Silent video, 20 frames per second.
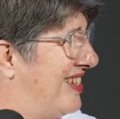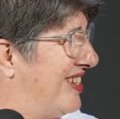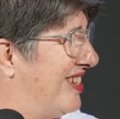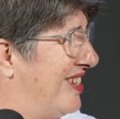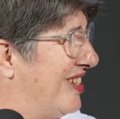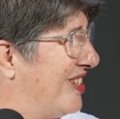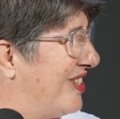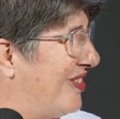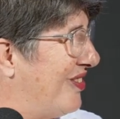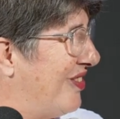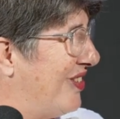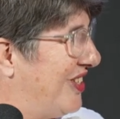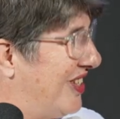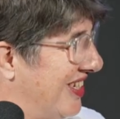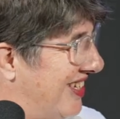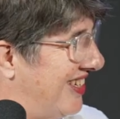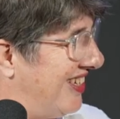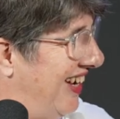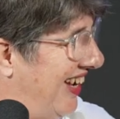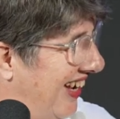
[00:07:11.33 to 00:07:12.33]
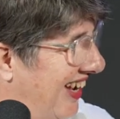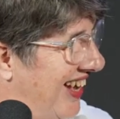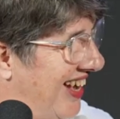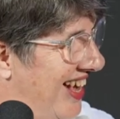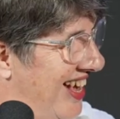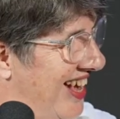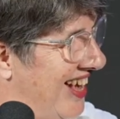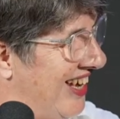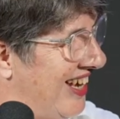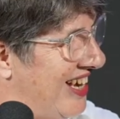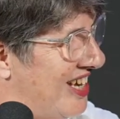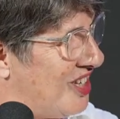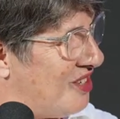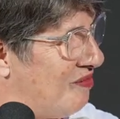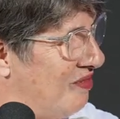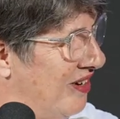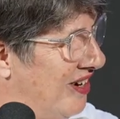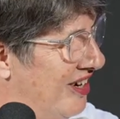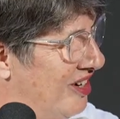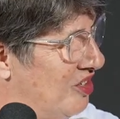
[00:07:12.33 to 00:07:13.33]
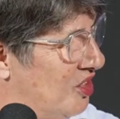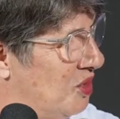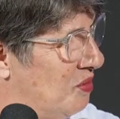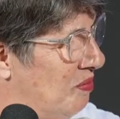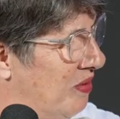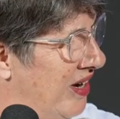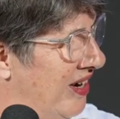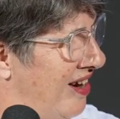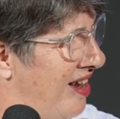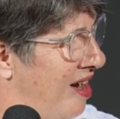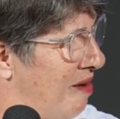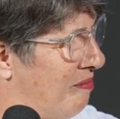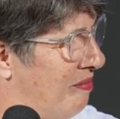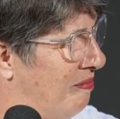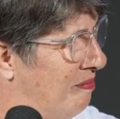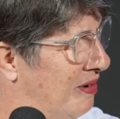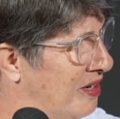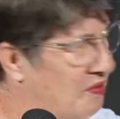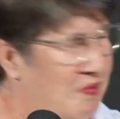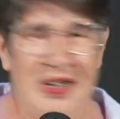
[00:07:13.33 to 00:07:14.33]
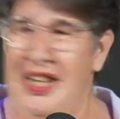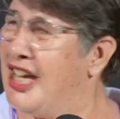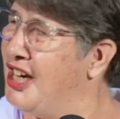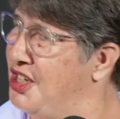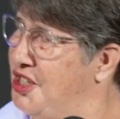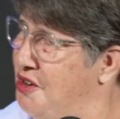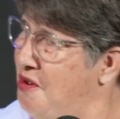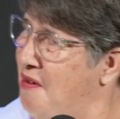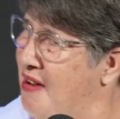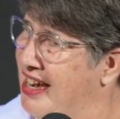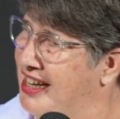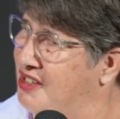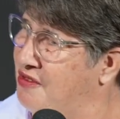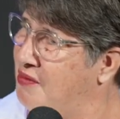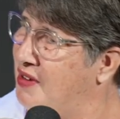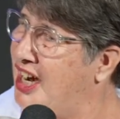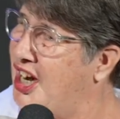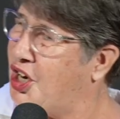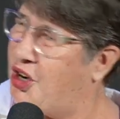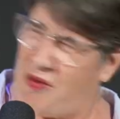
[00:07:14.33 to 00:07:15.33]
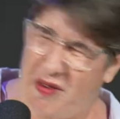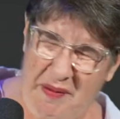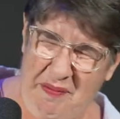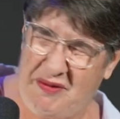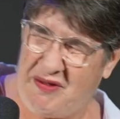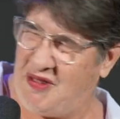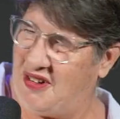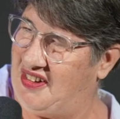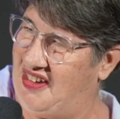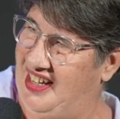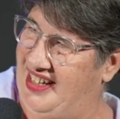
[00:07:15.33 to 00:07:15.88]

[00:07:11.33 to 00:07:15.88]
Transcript: So it's just like, yes, we need to speed up, but we can do it. We are equipped for